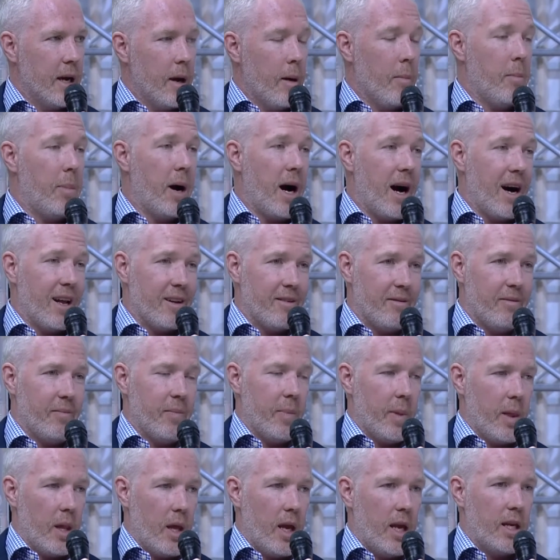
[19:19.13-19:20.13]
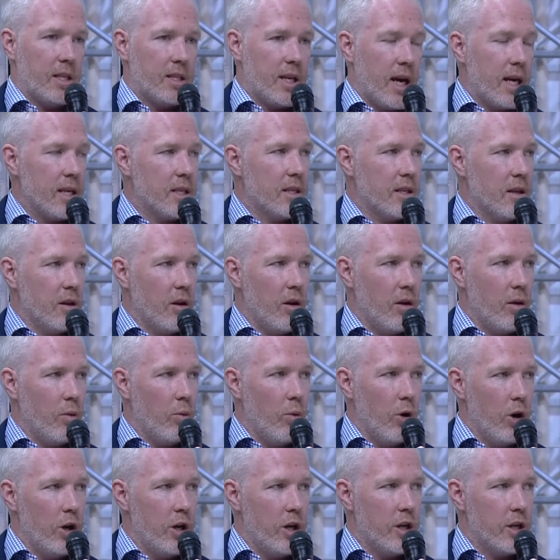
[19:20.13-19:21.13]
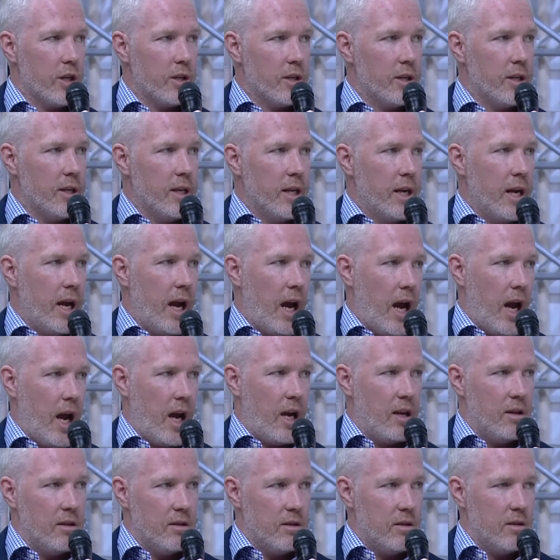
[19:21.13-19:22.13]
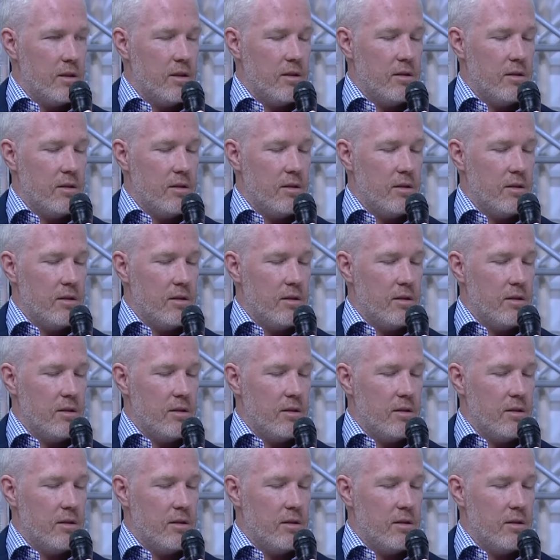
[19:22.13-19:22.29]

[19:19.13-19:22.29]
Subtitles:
But it takes a lot of work, and